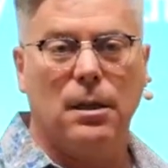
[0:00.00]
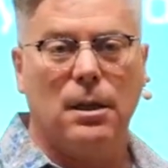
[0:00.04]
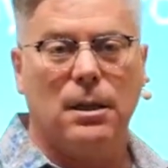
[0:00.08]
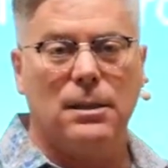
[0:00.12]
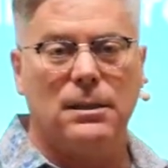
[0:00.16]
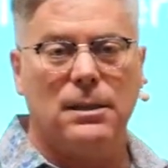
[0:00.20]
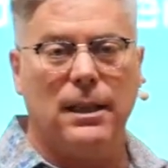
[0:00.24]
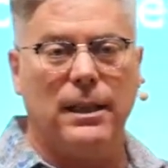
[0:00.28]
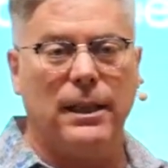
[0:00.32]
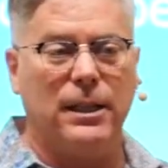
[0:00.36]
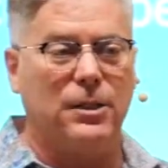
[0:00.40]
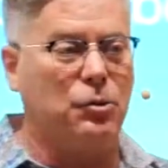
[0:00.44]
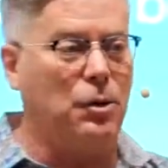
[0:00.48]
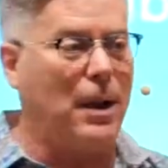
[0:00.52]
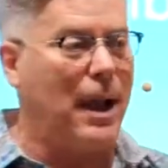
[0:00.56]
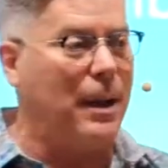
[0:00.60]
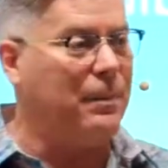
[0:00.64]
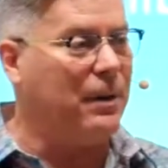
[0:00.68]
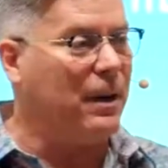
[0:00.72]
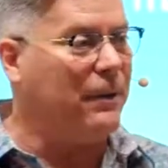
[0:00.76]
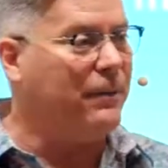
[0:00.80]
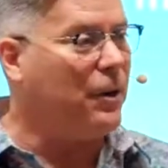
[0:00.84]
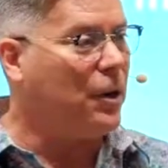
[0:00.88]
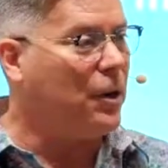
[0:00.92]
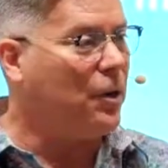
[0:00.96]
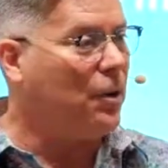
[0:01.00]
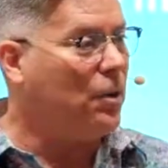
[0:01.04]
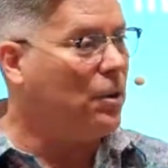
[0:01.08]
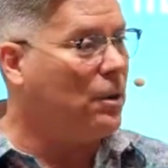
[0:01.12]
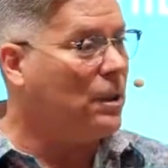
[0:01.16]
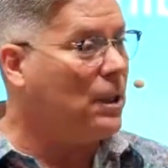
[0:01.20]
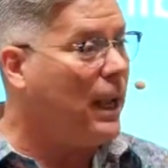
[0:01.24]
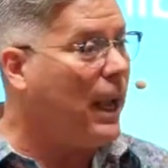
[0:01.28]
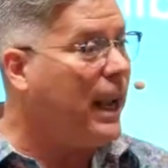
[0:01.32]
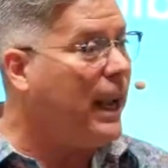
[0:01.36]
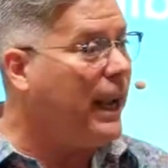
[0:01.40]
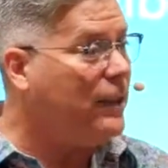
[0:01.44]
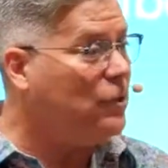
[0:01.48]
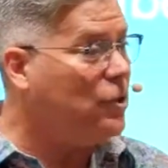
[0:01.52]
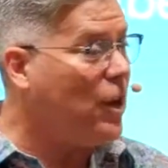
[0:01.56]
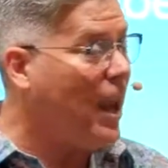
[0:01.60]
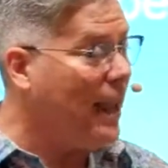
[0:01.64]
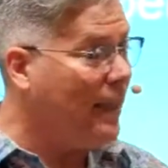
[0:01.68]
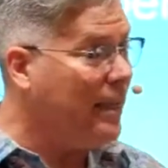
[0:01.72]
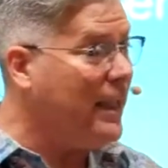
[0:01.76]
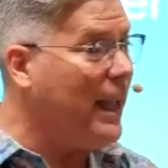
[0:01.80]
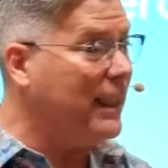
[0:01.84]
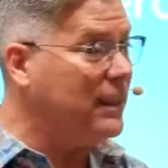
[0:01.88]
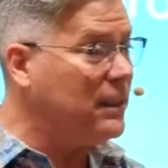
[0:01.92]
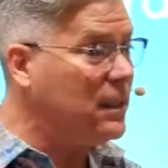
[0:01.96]
to that tribe at a very early age.
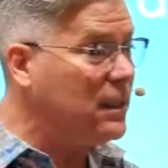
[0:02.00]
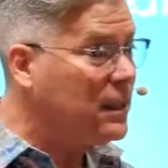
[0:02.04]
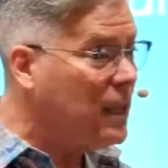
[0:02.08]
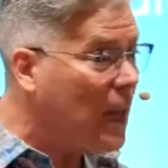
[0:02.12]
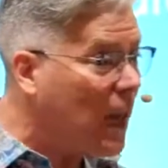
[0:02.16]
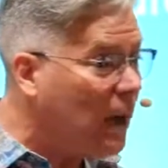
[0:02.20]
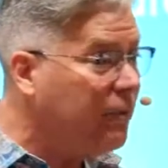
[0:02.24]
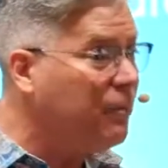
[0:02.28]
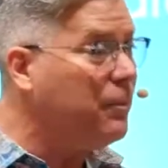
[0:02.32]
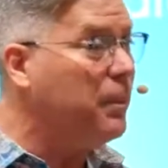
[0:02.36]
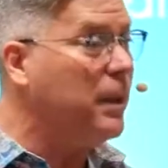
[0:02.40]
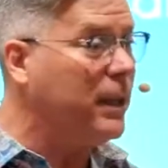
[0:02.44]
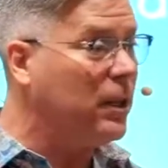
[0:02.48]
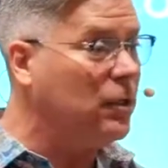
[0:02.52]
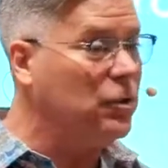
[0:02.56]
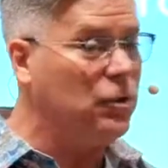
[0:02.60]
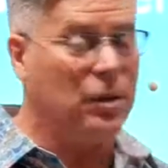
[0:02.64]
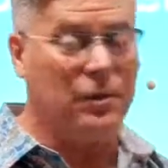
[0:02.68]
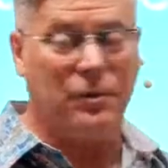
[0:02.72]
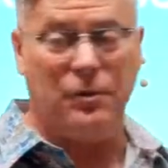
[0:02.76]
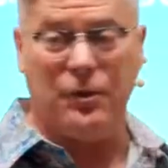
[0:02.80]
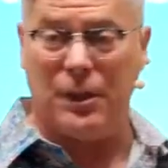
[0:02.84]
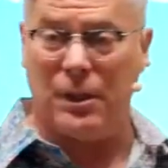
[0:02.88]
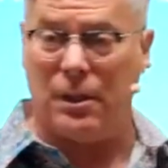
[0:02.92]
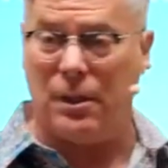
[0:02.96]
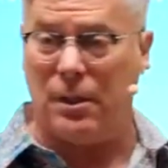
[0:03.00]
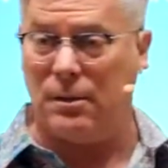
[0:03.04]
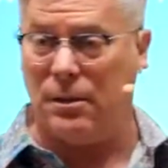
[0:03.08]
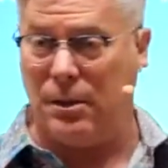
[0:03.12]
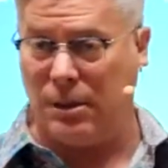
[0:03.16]
And that's tough because you feel